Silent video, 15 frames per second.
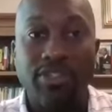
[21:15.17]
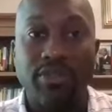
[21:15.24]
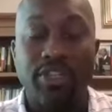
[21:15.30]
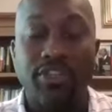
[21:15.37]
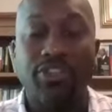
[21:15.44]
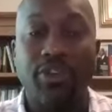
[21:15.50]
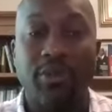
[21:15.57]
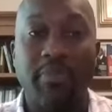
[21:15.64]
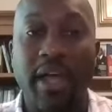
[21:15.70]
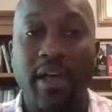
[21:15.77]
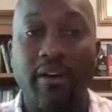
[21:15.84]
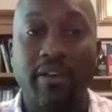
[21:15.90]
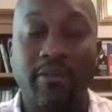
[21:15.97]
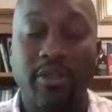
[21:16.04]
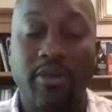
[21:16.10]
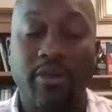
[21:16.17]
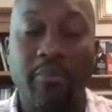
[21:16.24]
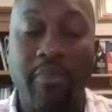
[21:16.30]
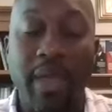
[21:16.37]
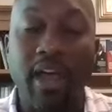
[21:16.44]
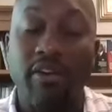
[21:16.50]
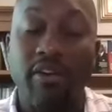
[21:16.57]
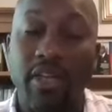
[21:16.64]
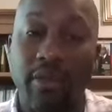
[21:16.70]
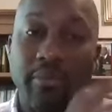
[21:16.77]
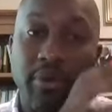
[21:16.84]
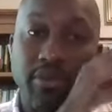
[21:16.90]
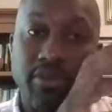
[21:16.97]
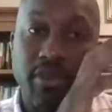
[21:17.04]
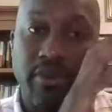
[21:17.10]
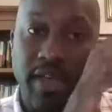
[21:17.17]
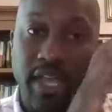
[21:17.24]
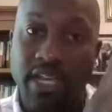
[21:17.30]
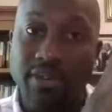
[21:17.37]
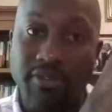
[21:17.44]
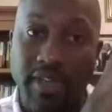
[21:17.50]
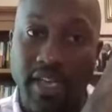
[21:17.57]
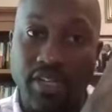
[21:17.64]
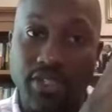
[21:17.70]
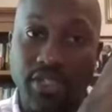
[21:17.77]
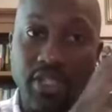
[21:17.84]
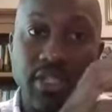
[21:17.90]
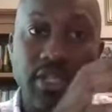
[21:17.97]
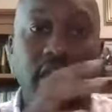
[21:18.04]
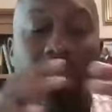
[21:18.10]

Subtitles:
that you're marrying both your innovation